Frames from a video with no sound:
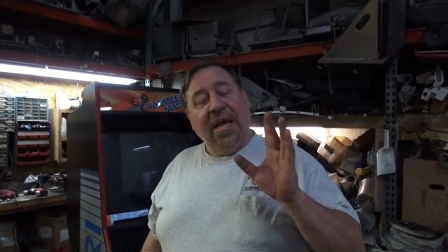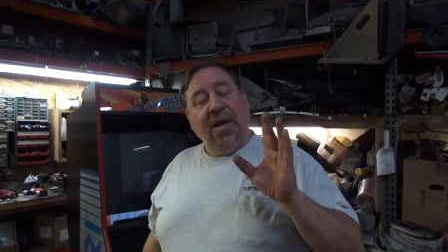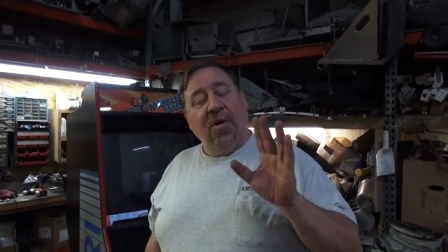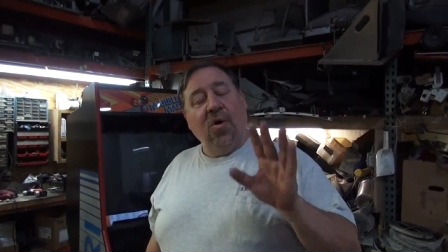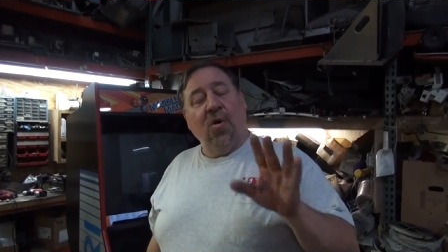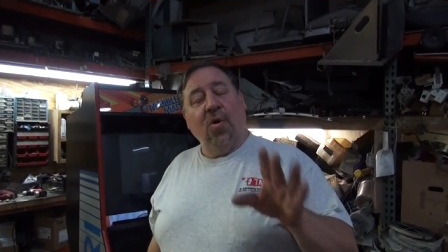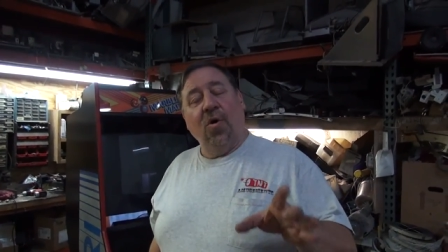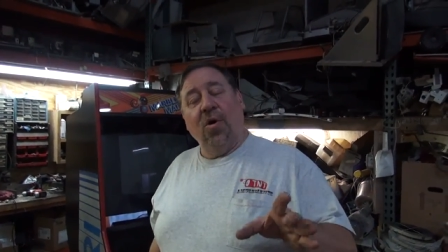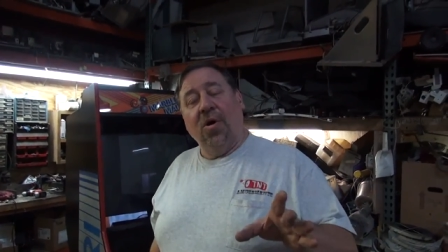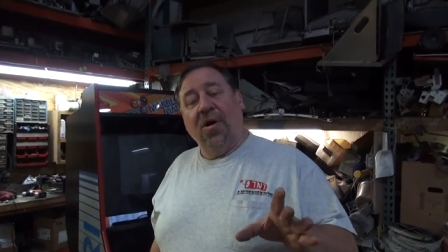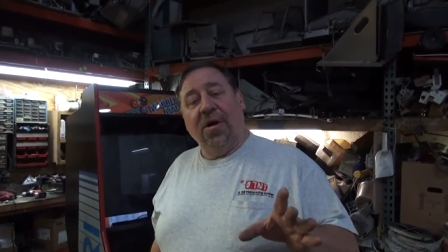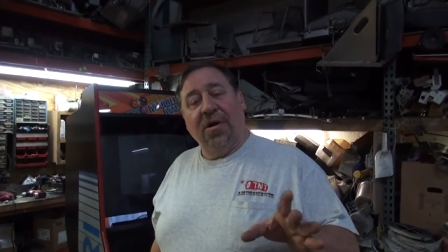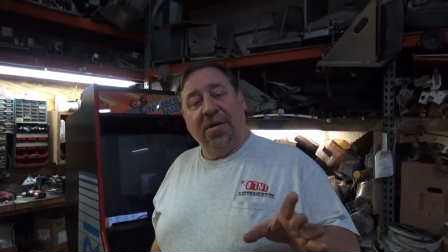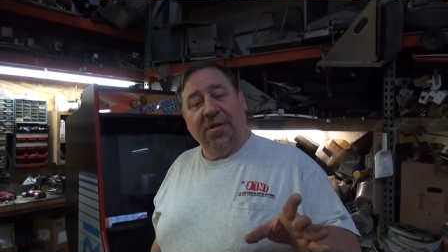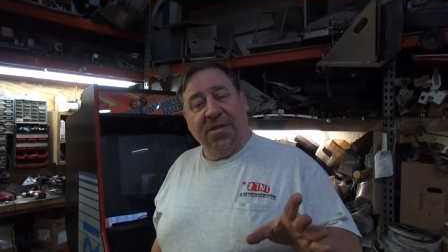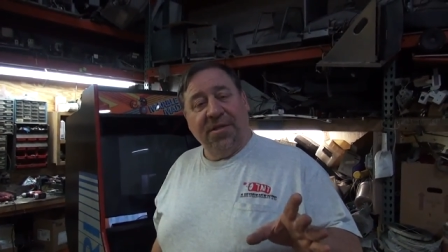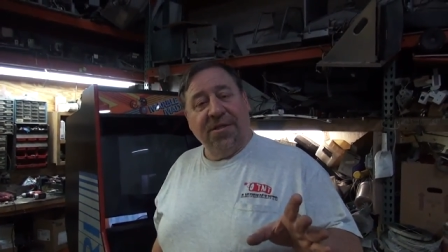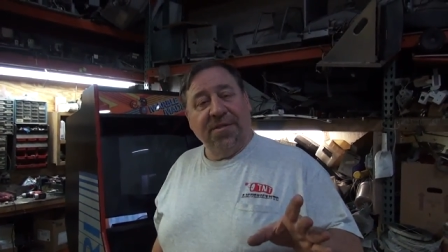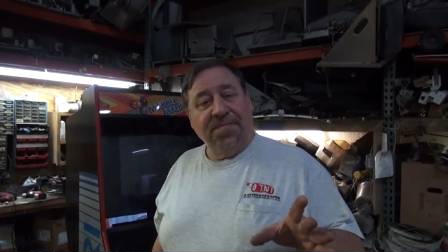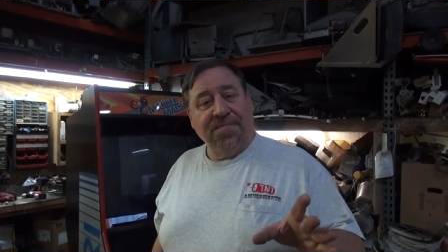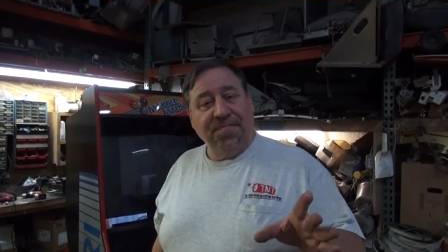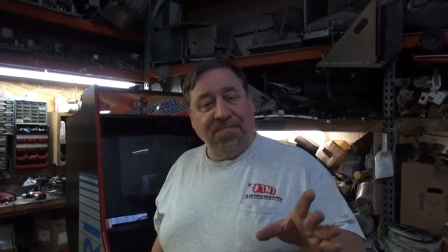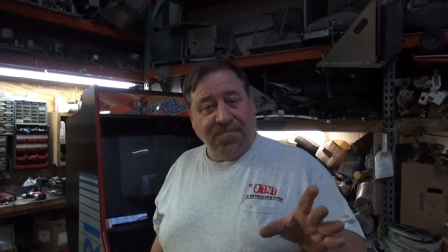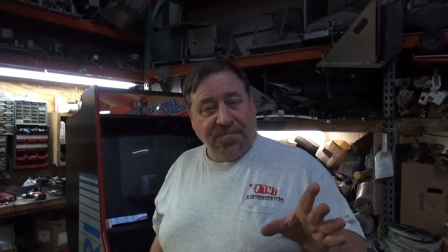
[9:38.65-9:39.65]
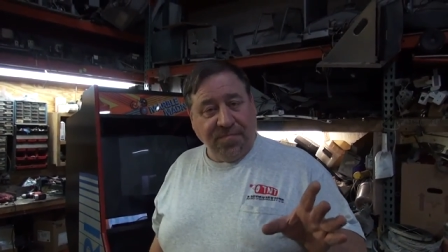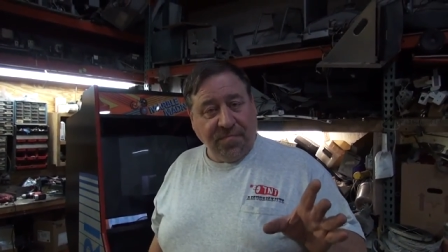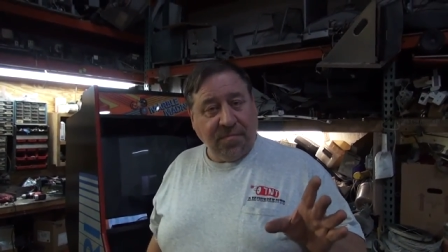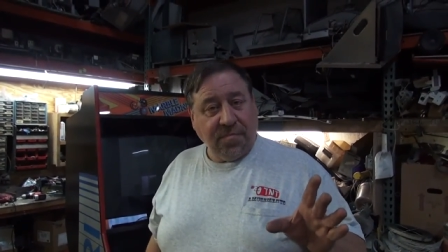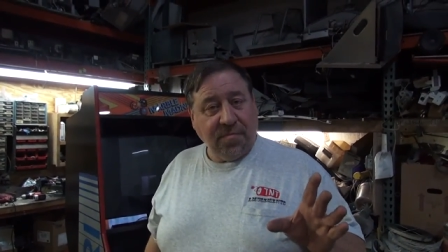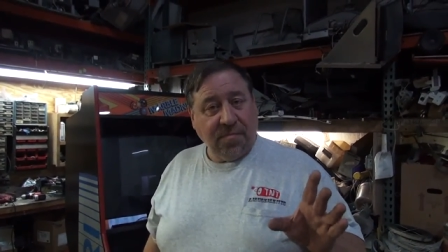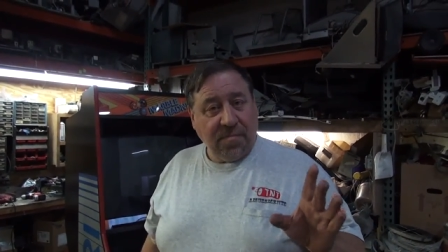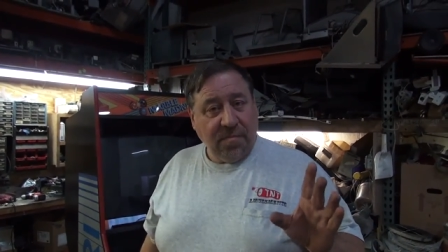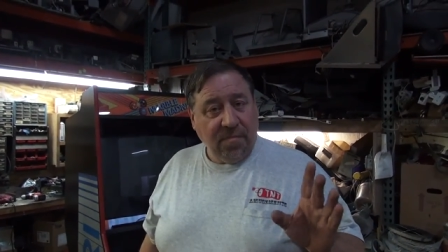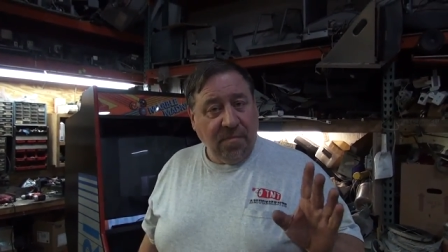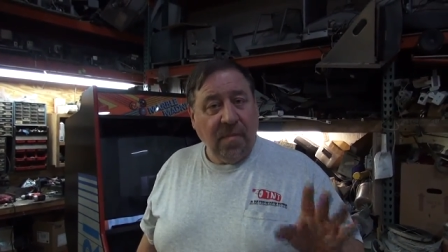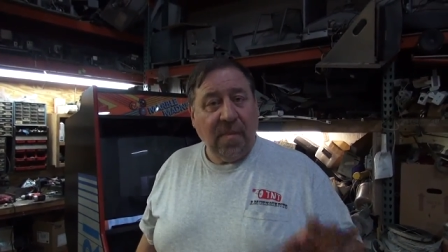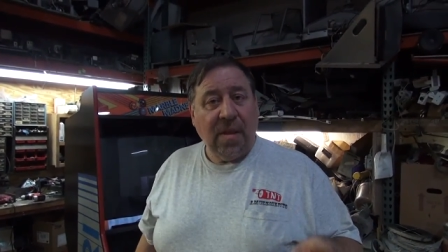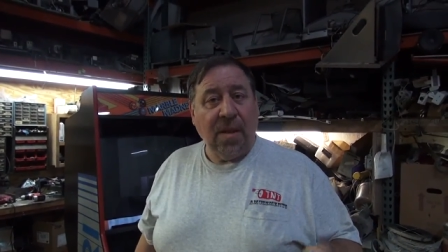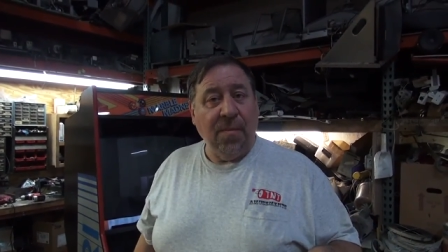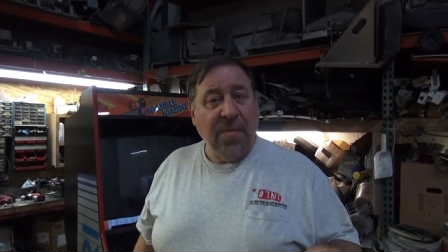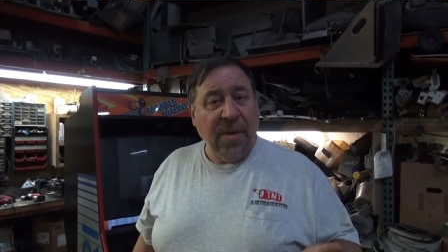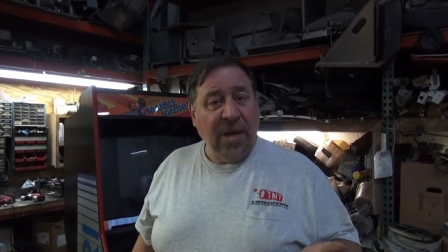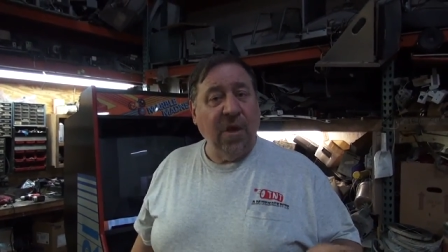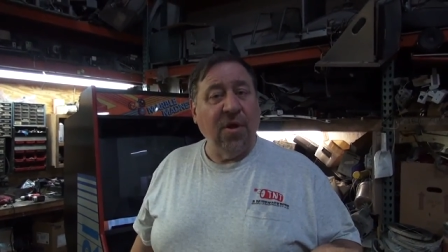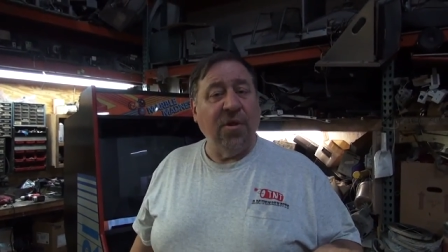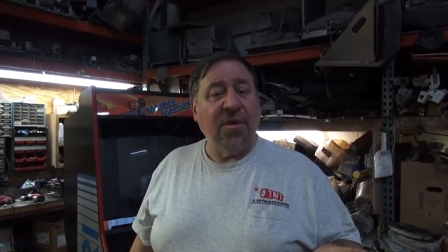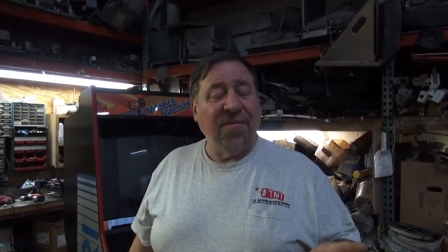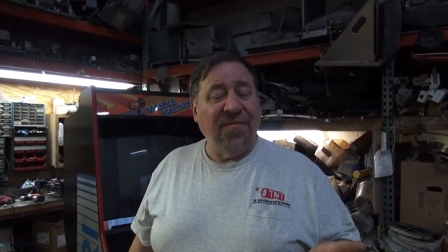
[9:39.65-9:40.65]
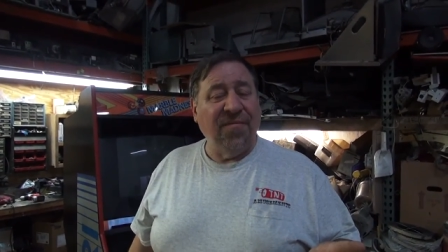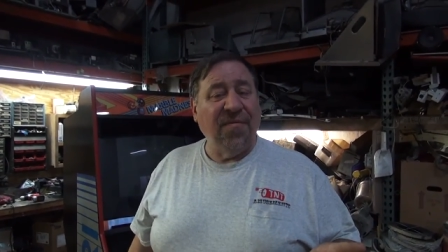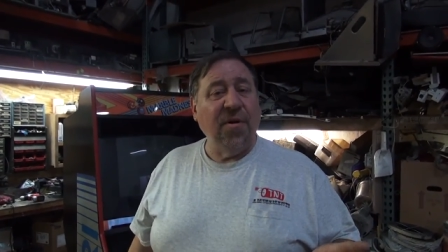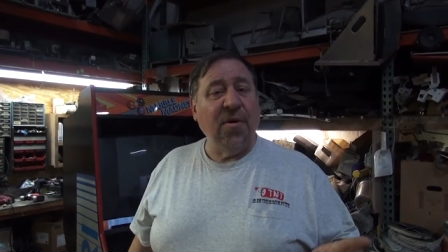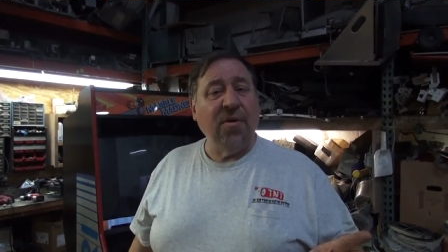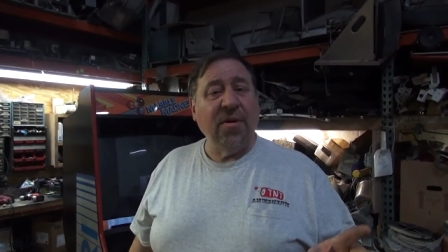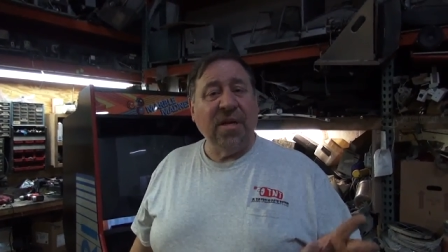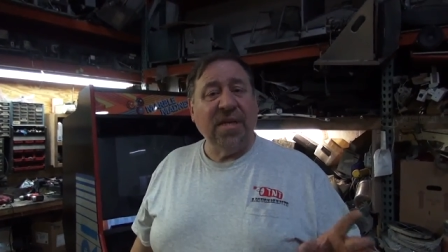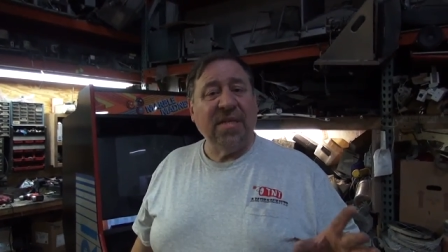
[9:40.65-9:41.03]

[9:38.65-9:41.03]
calls me on the phone.